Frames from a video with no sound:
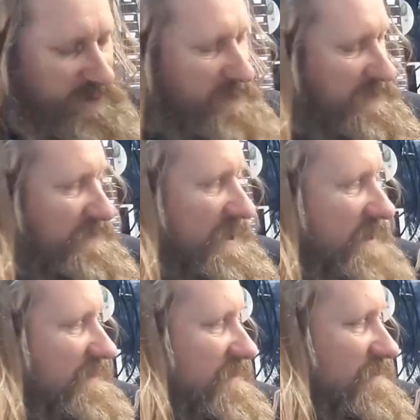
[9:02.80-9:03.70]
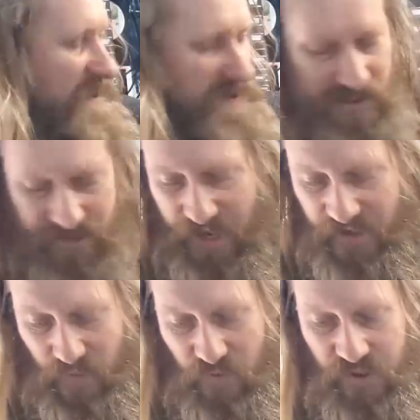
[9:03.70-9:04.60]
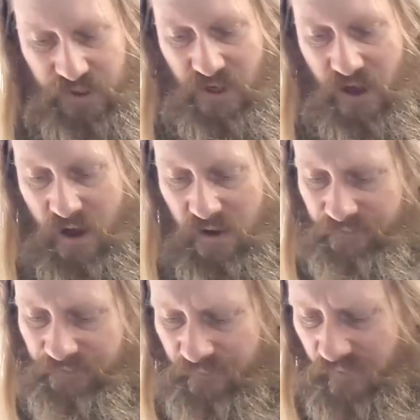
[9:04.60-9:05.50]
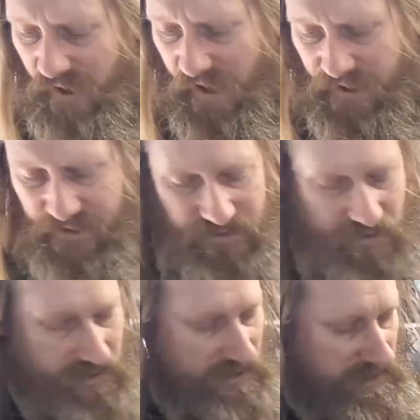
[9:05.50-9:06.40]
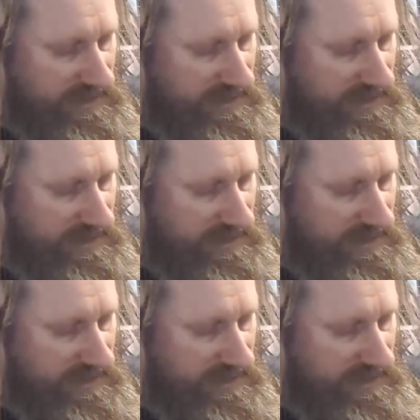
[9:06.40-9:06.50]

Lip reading: of people do that. They don't actually stand up with the guitar and you